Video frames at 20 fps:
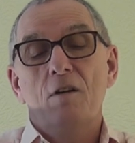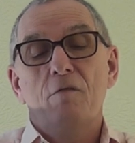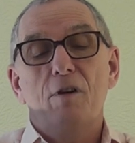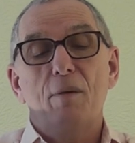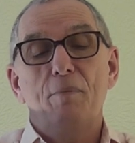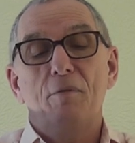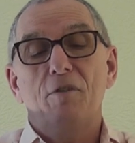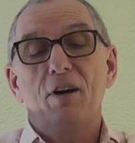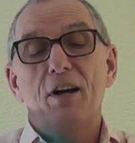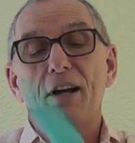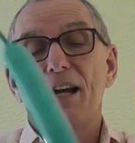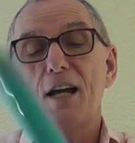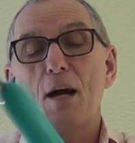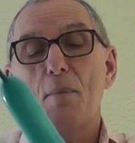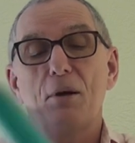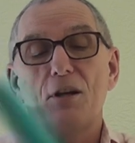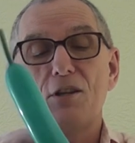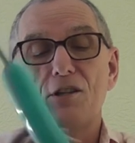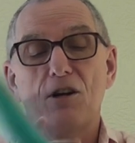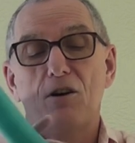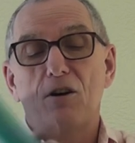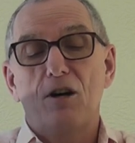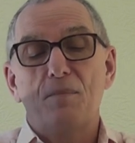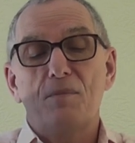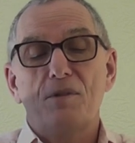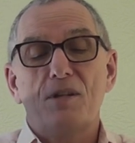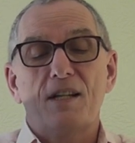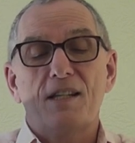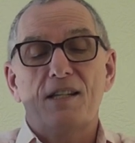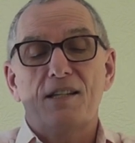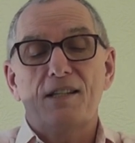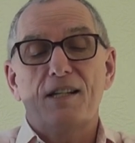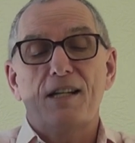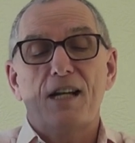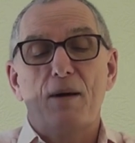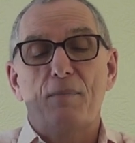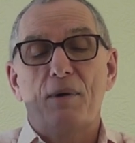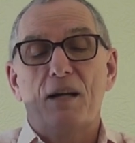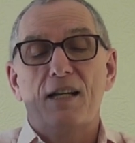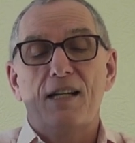Wrap it around a couple of times so it doesn't
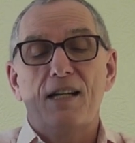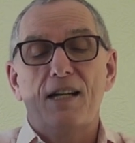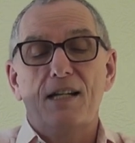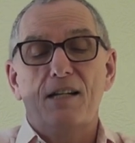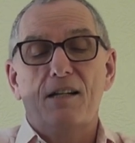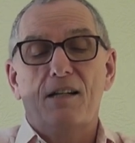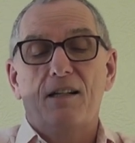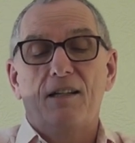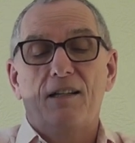come undone.